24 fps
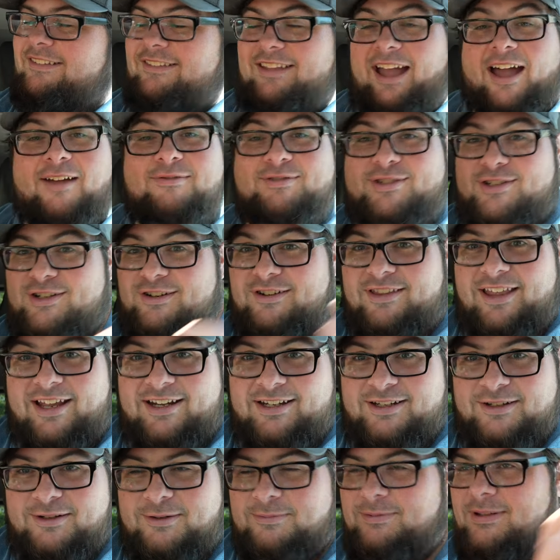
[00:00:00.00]
I'm sure they
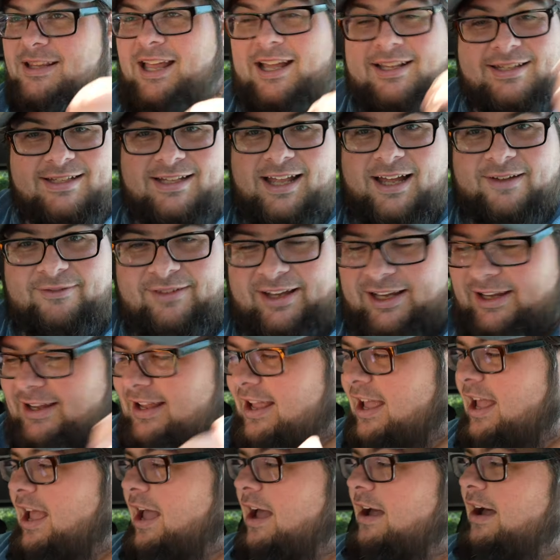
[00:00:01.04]
do, but that's not me.
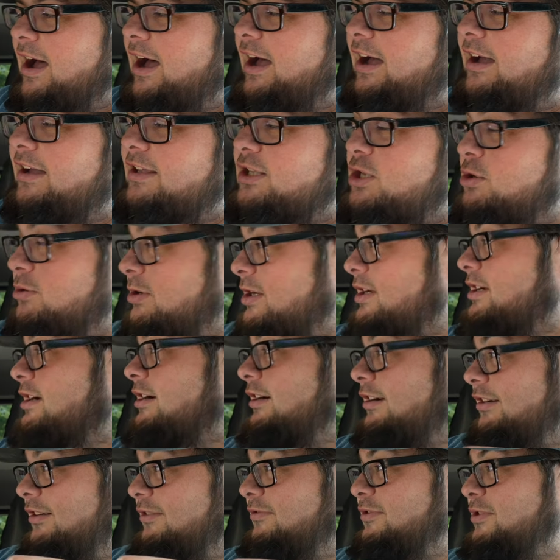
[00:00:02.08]
Uh, you can
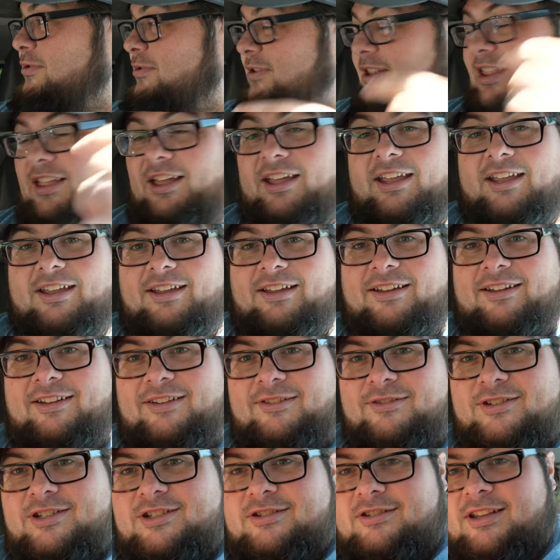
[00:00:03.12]
call if you would like.
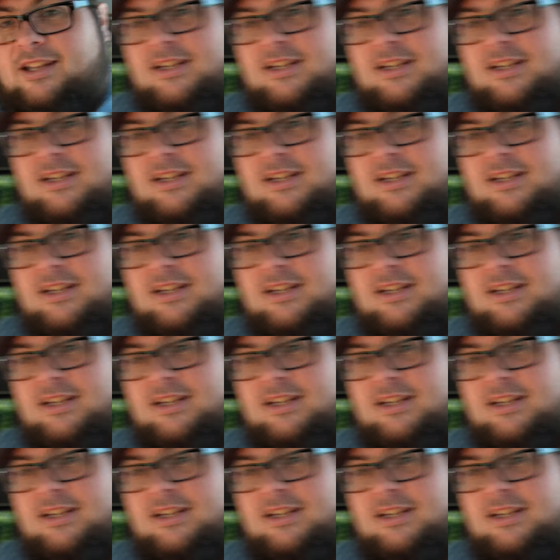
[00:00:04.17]
Would you